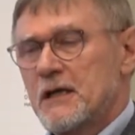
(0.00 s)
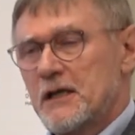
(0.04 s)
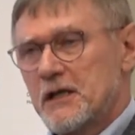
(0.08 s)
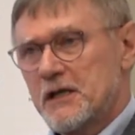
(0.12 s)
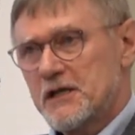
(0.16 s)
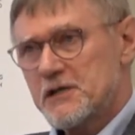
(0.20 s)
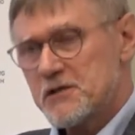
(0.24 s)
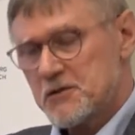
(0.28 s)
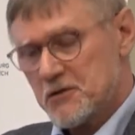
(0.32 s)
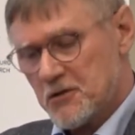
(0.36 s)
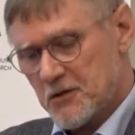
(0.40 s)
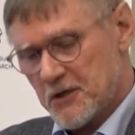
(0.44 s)

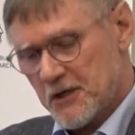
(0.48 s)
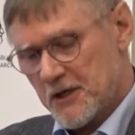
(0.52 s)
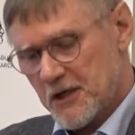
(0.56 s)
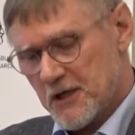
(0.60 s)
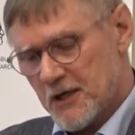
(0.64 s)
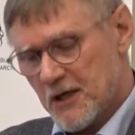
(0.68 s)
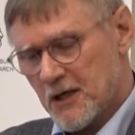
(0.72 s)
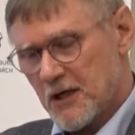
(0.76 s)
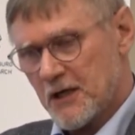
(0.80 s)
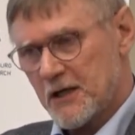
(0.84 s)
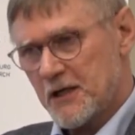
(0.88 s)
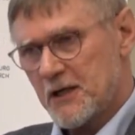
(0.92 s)

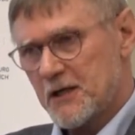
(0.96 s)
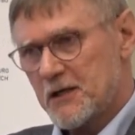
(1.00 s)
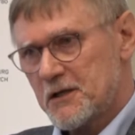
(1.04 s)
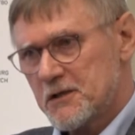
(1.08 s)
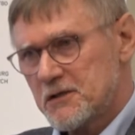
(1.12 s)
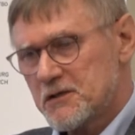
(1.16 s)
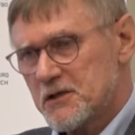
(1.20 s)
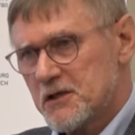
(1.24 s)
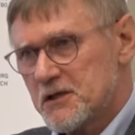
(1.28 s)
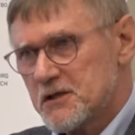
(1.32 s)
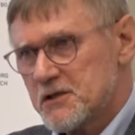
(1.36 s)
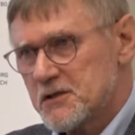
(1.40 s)
historically
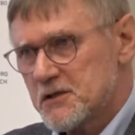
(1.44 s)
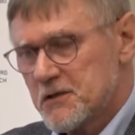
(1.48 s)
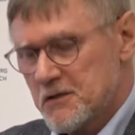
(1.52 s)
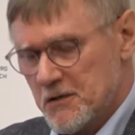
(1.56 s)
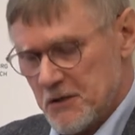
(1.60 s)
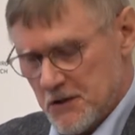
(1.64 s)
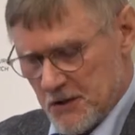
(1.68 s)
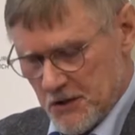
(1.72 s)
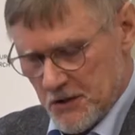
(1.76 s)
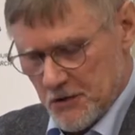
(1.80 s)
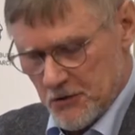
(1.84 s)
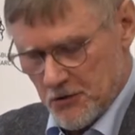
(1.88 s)
it just
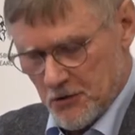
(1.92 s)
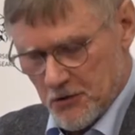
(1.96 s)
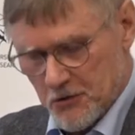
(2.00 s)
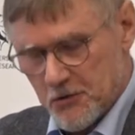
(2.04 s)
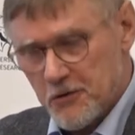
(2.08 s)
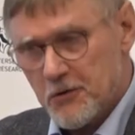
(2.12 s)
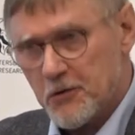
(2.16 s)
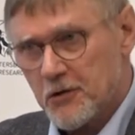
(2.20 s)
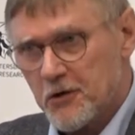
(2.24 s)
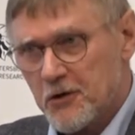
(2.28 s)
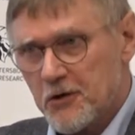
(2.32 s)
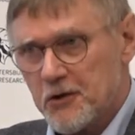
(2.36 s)

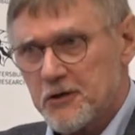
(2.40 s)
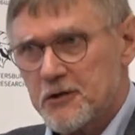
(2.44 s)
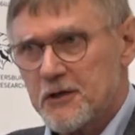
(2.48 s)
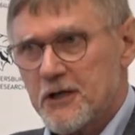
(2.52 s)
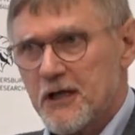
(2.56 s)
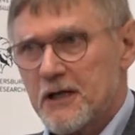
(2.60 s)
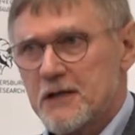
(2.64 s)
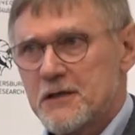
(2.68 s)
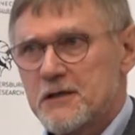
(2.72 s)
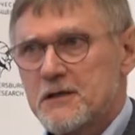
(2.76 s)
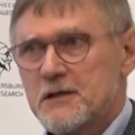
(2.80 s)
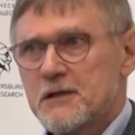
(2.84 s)
occurred
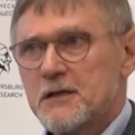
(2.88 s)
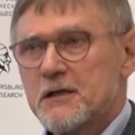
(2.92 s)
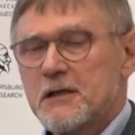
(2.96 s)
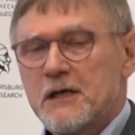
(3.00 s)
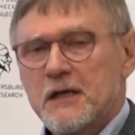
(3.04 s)
that